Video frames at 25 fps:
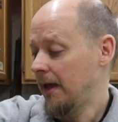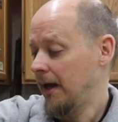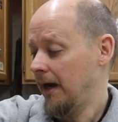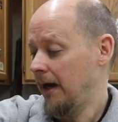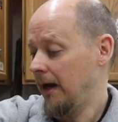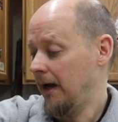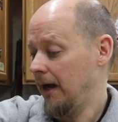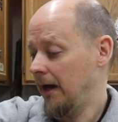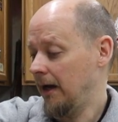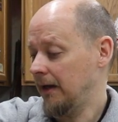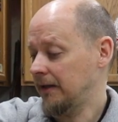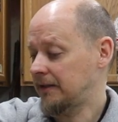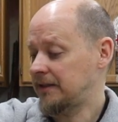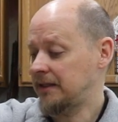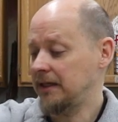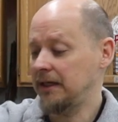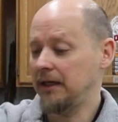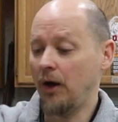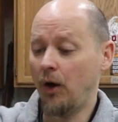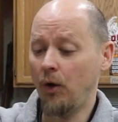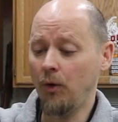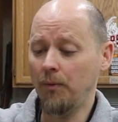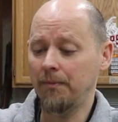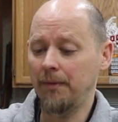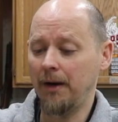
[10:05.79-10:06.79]
Uh, let's
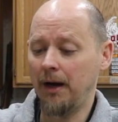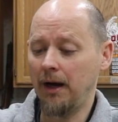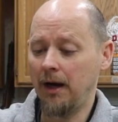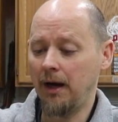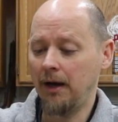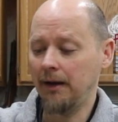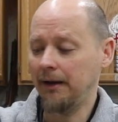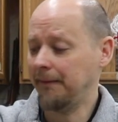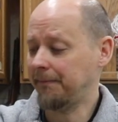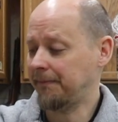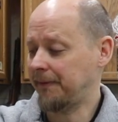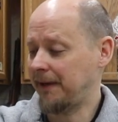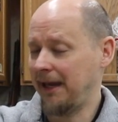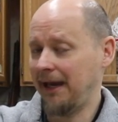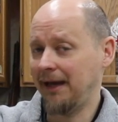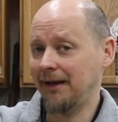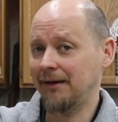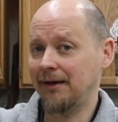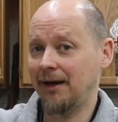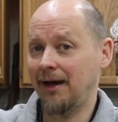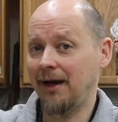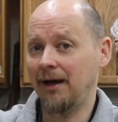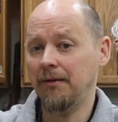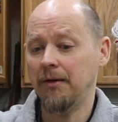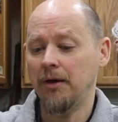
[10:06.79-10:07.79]
see. Oh, uh, yep,
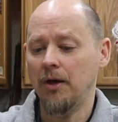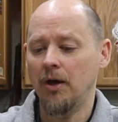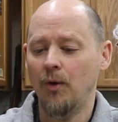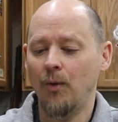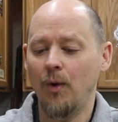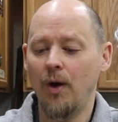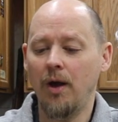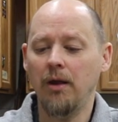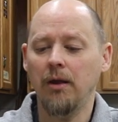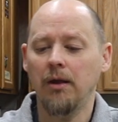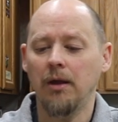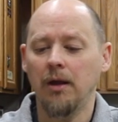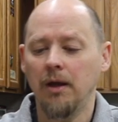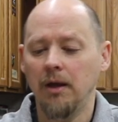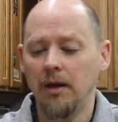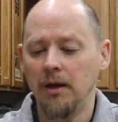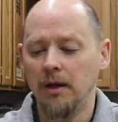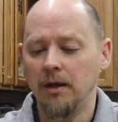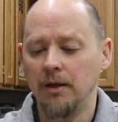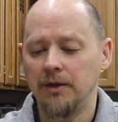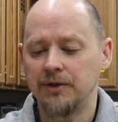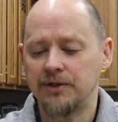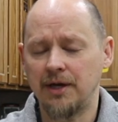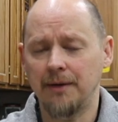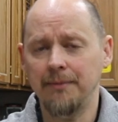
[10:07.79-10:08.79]
can't. Uh, well,
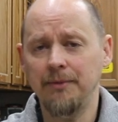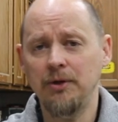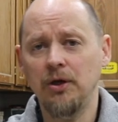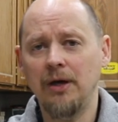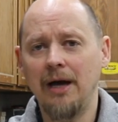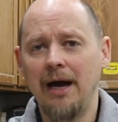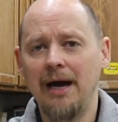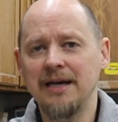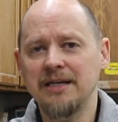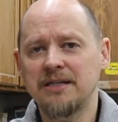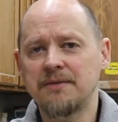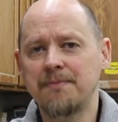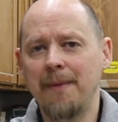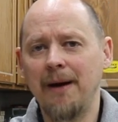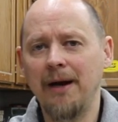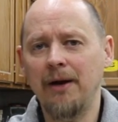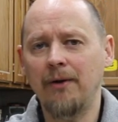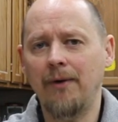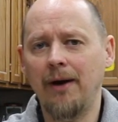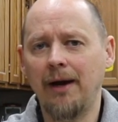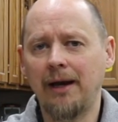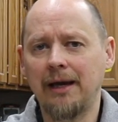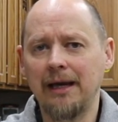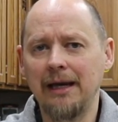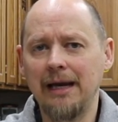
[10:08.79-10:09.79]
some of you guys might
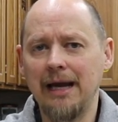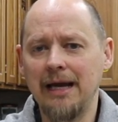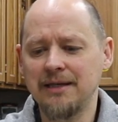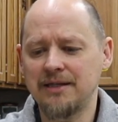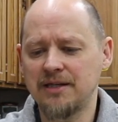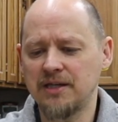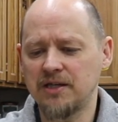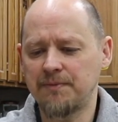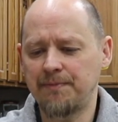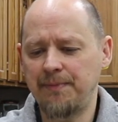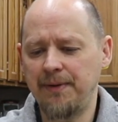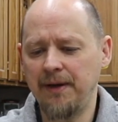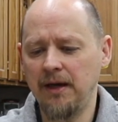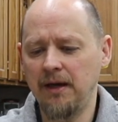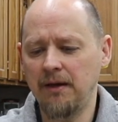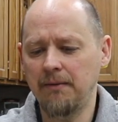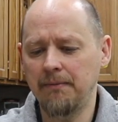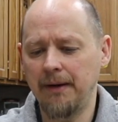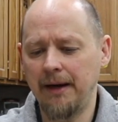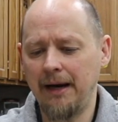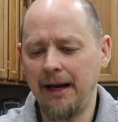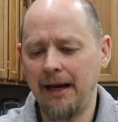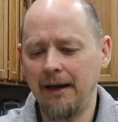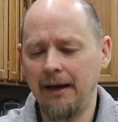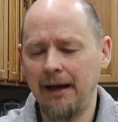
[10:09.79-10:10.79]
recognize this pin,
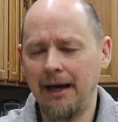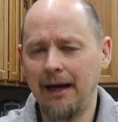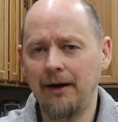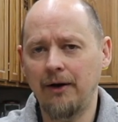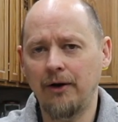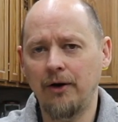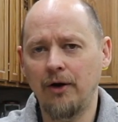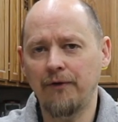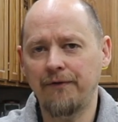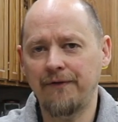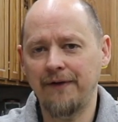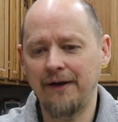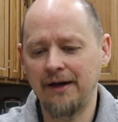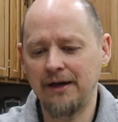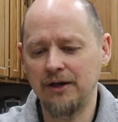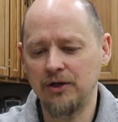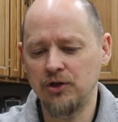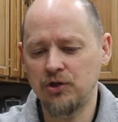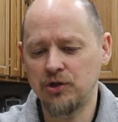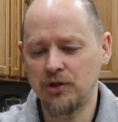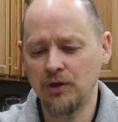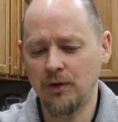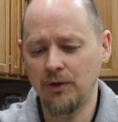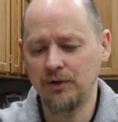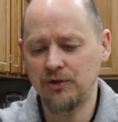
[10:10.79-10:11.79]
but I, I, don't know if I can
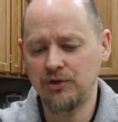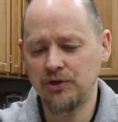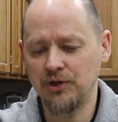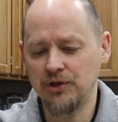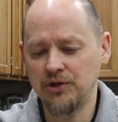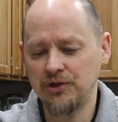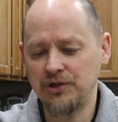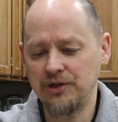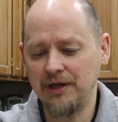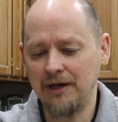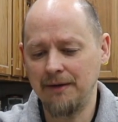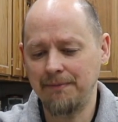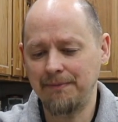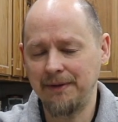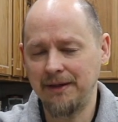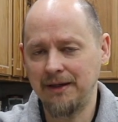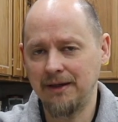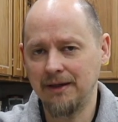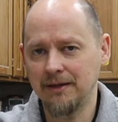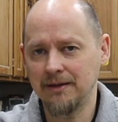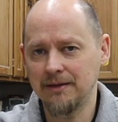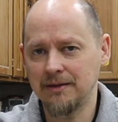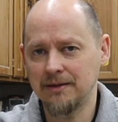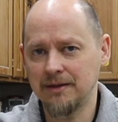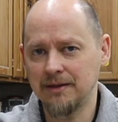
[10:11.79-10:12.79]
show it just yet
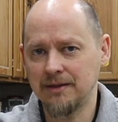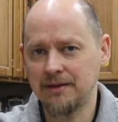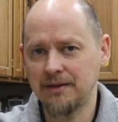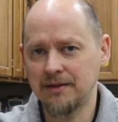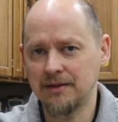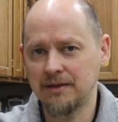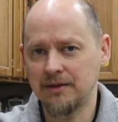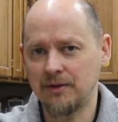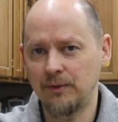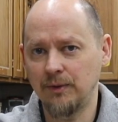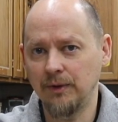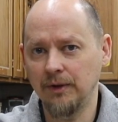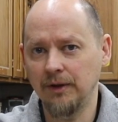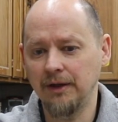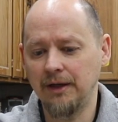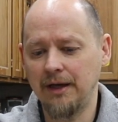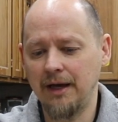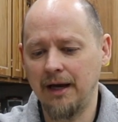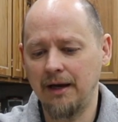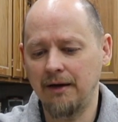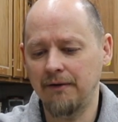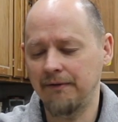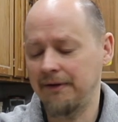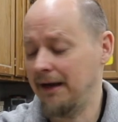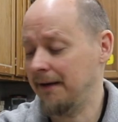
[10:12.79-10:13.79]
because this is a really
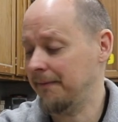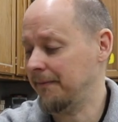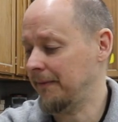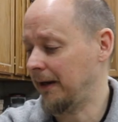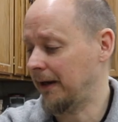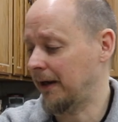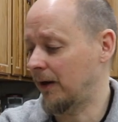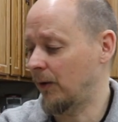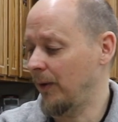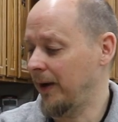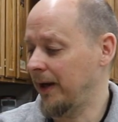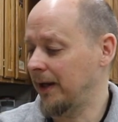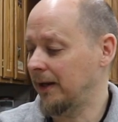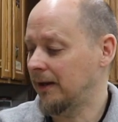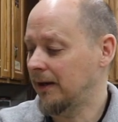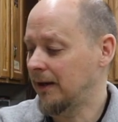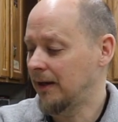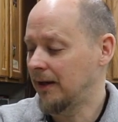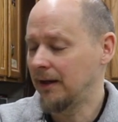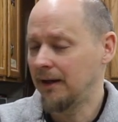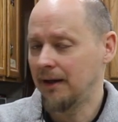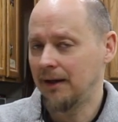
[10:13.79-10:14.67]
kind of, yep, I gotta wait.